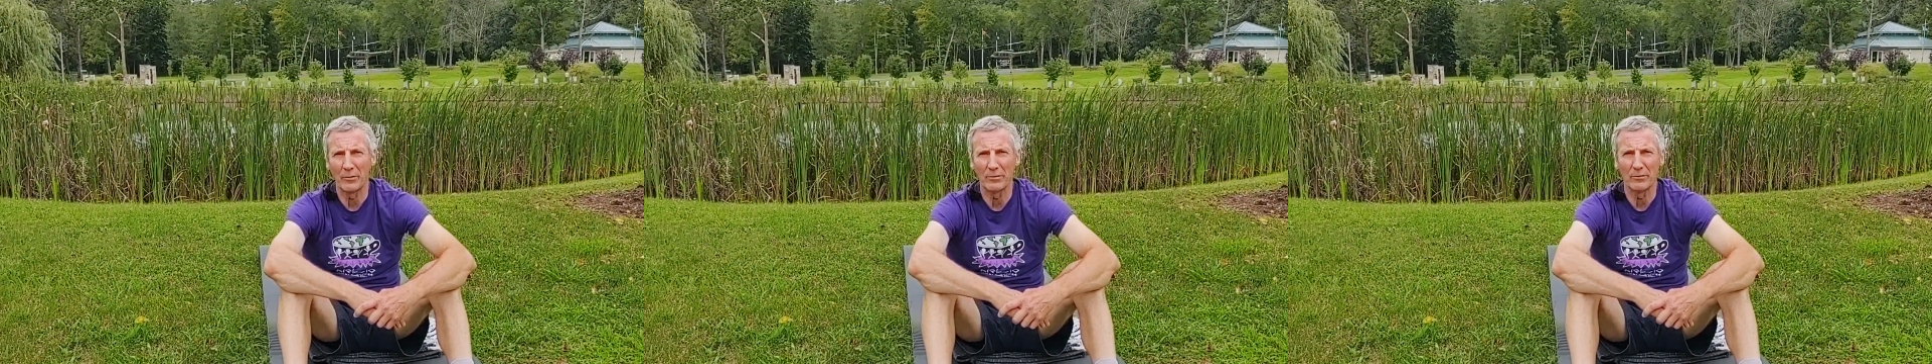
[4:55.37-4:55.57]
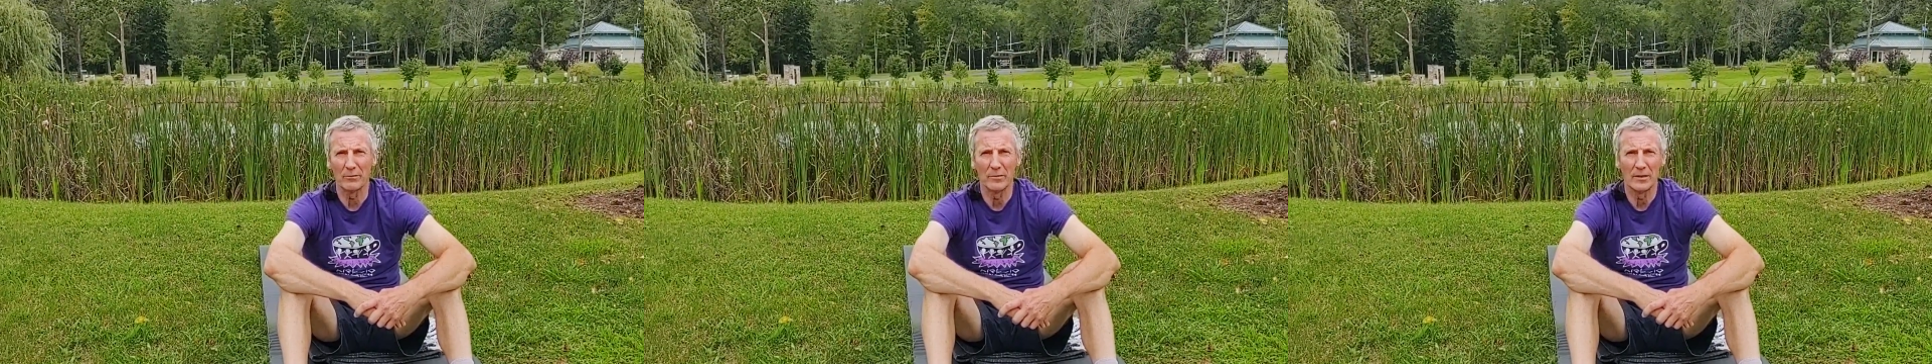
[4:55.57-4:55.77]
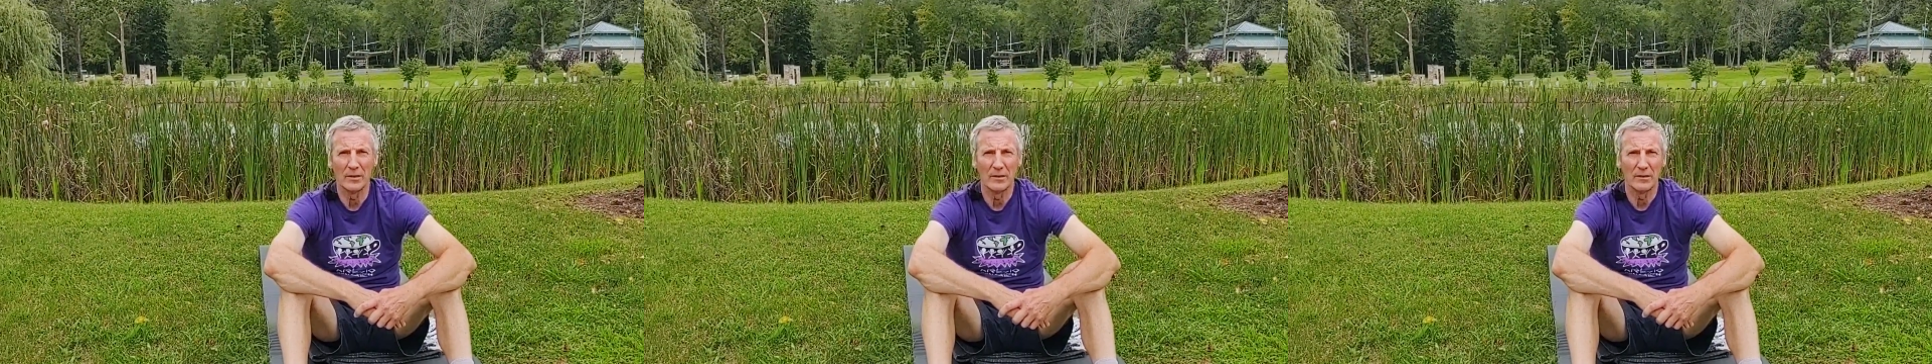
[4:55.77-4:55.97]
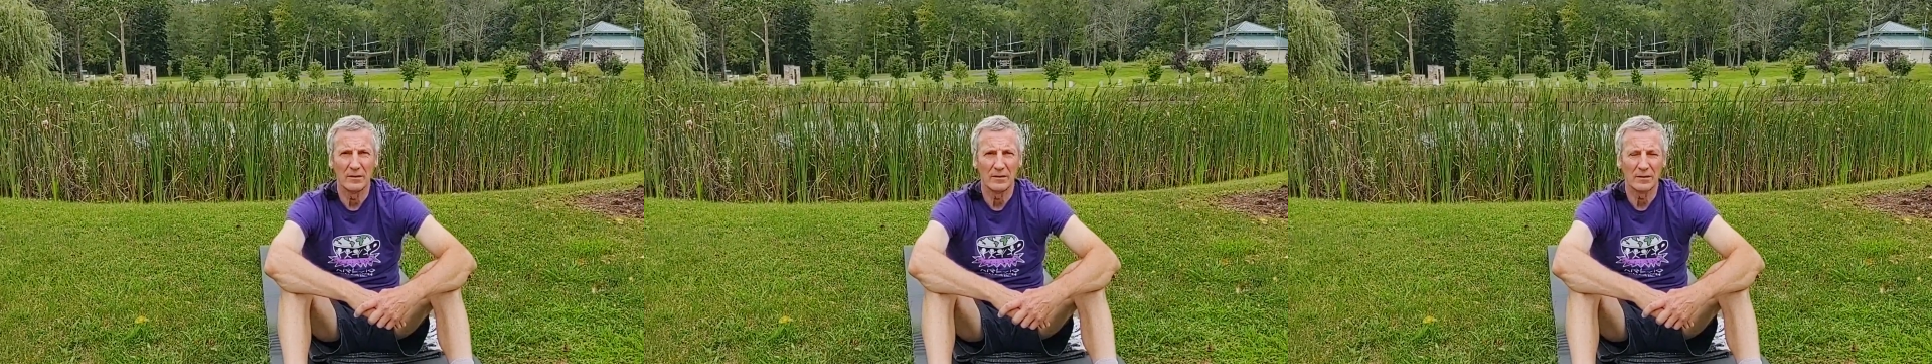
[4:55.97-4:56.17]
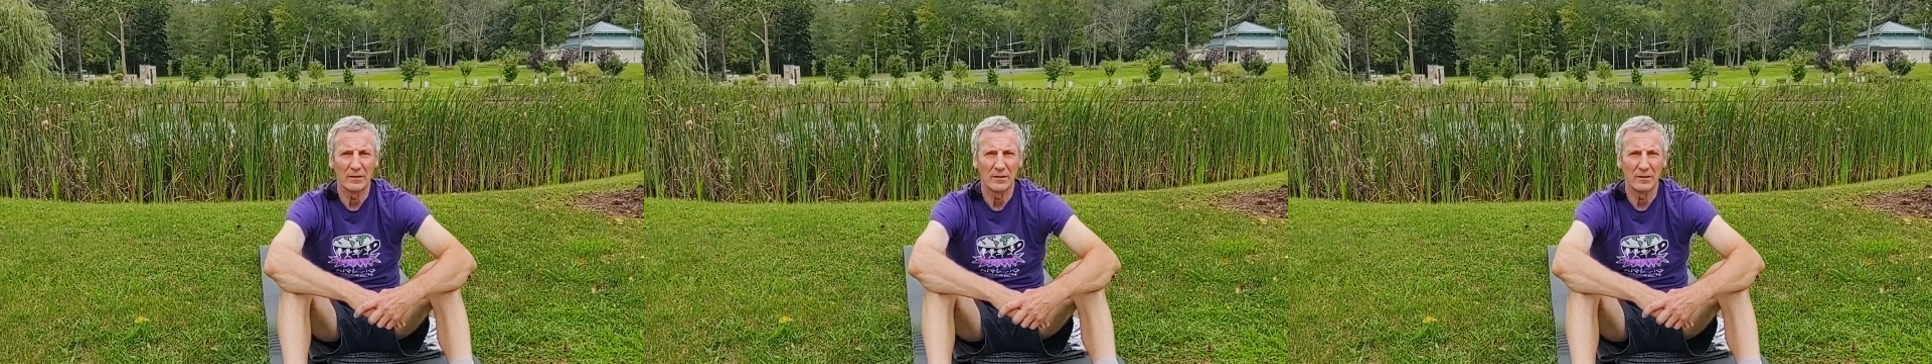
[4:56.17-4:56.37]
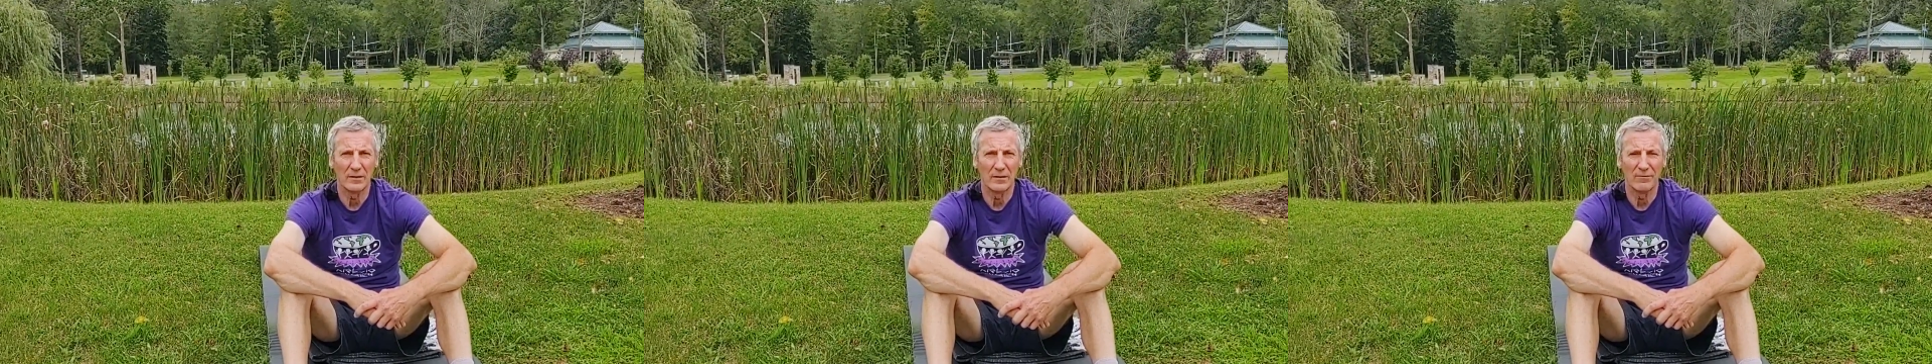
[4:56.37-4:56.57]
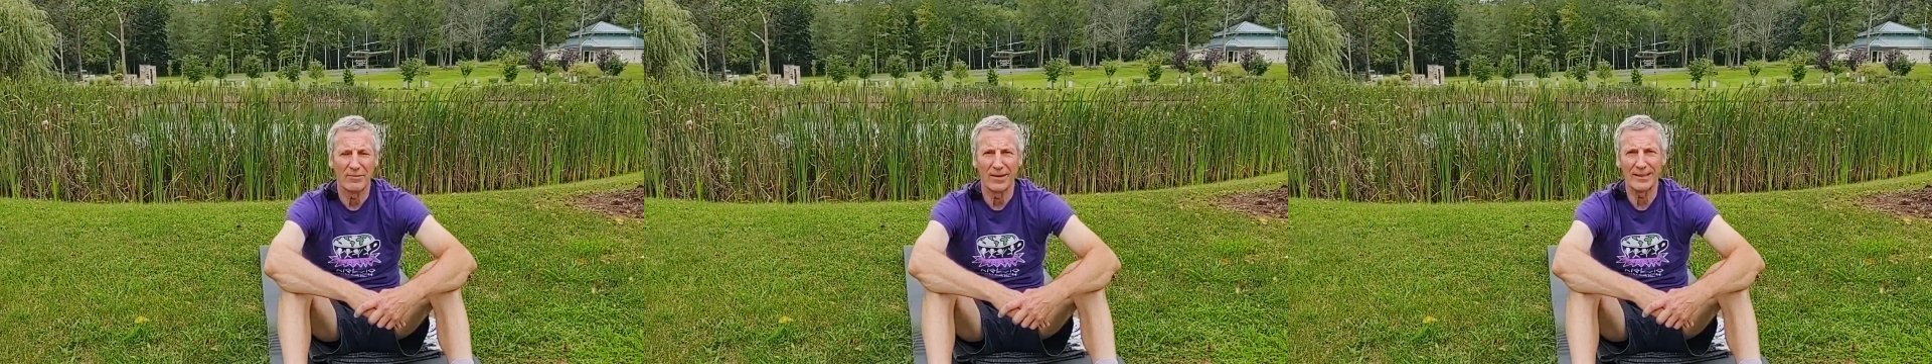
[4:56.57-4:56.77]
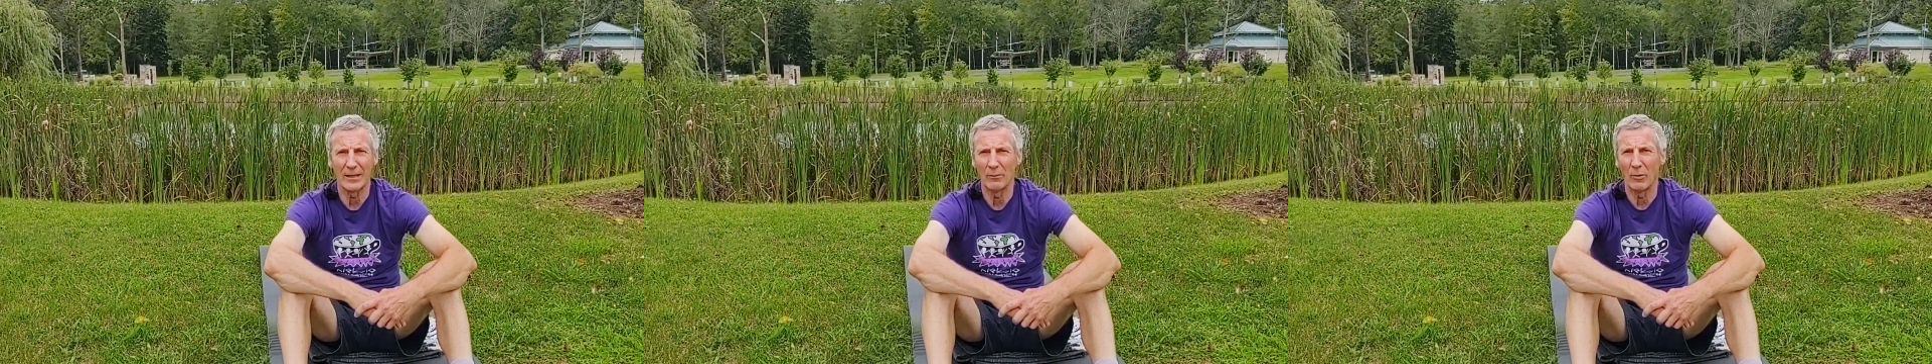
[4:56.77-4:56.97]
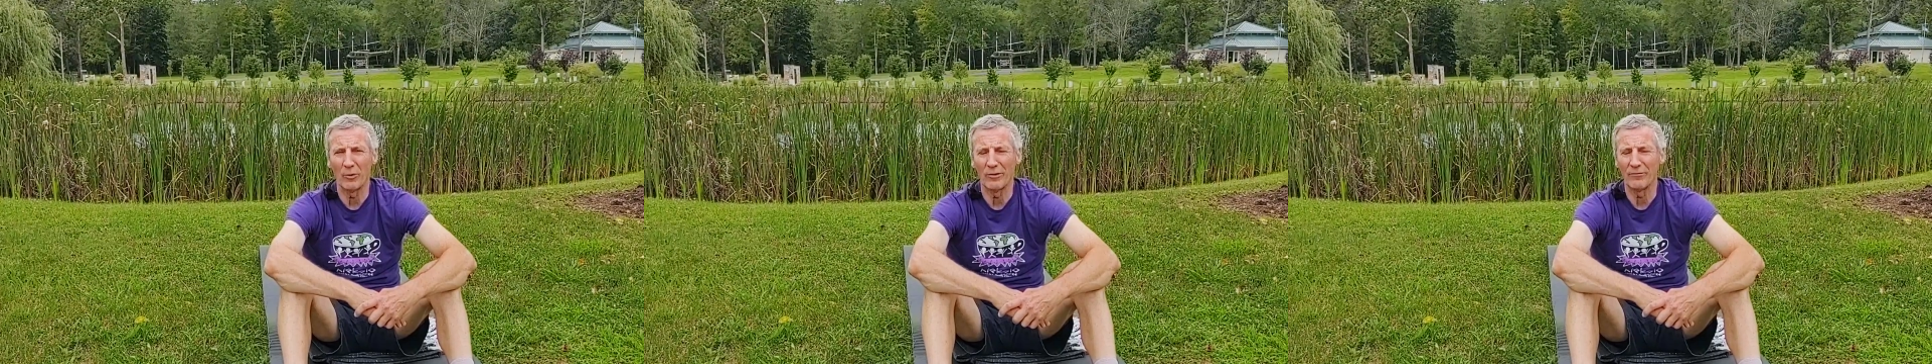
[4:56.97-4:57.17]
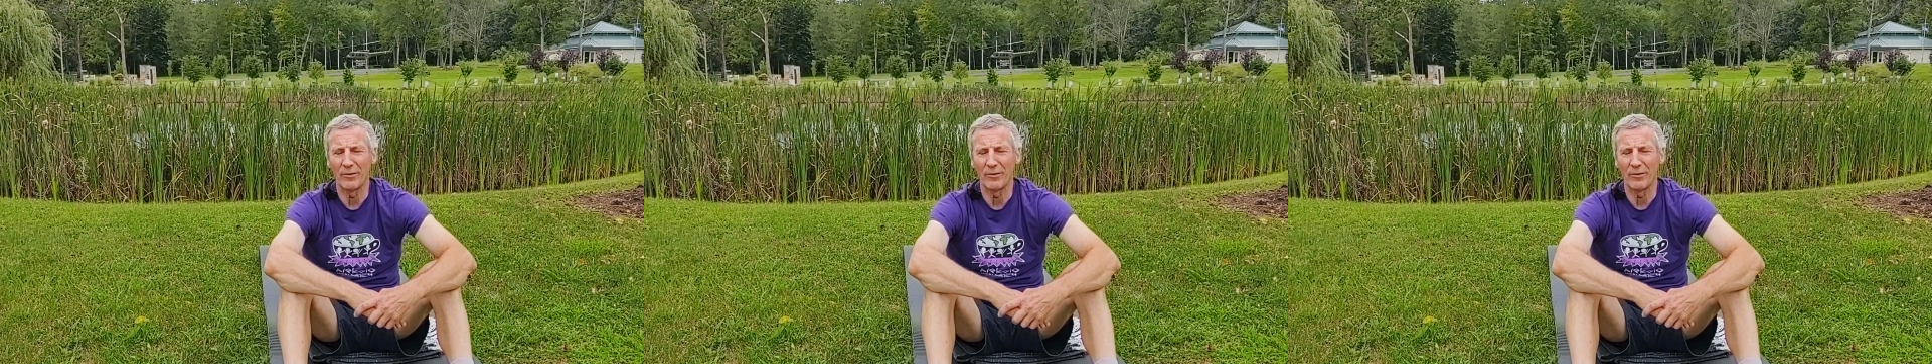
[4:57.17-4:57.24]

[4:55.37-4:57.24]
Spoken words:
you can find out more